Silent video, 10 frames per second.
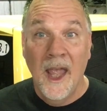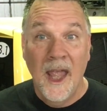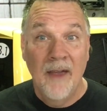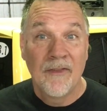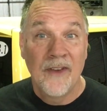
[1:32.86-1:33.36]

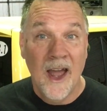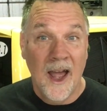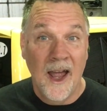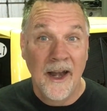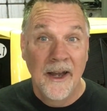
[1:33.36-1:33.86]
If
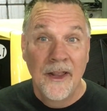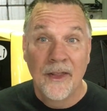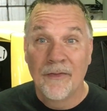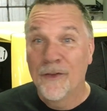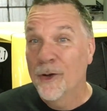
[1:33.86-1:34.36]
not, the
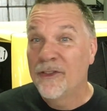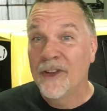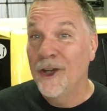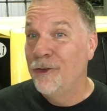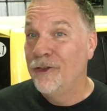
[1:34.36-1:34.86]
first thing
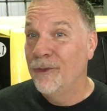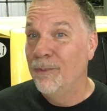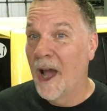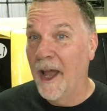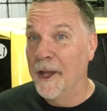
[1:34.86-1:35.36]
you should
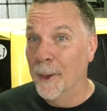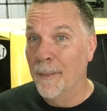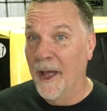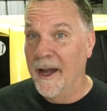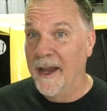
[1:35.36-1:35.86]
buy your
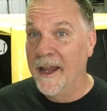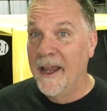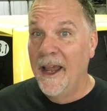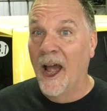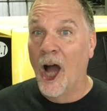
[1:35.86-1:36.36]
buddy
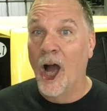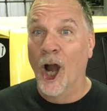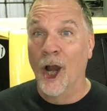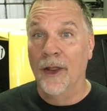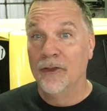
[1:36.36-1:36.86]

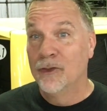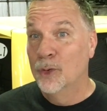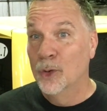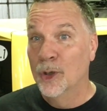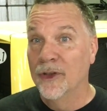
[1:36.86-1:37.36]
are the
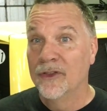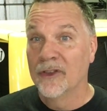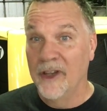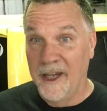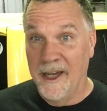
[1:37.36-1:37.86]
tools
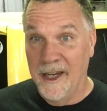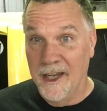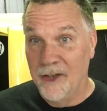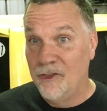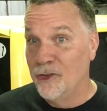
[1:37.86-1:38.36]

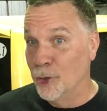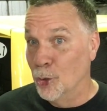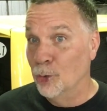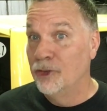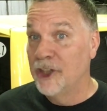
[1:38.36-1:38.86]
needed
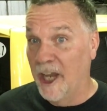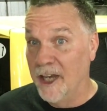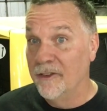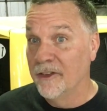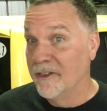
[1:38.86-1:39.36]
to
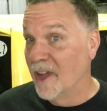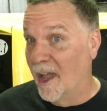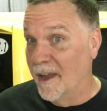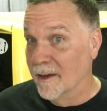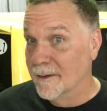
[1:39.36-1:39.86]
change the
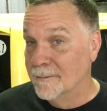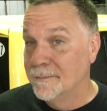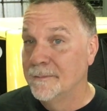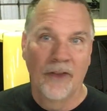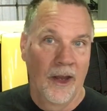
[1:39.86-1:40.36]
tire.
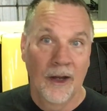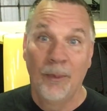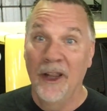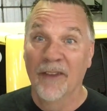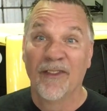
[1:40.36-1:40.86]
So that could be
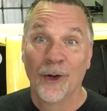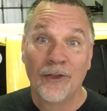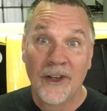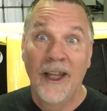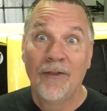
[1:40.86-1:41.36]
the first
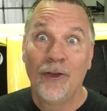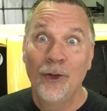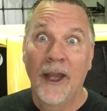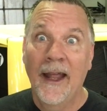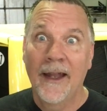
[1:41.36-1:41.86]
gift you
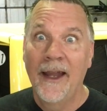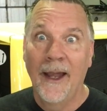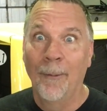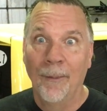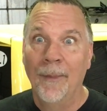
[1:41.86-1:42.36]
get
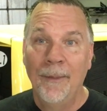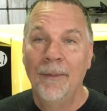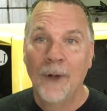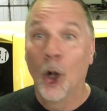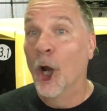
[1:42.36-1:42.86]
him
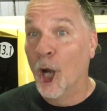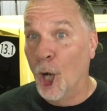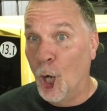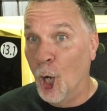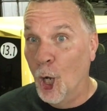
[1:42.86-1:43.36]
or
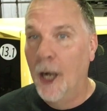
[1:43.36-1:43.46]
her.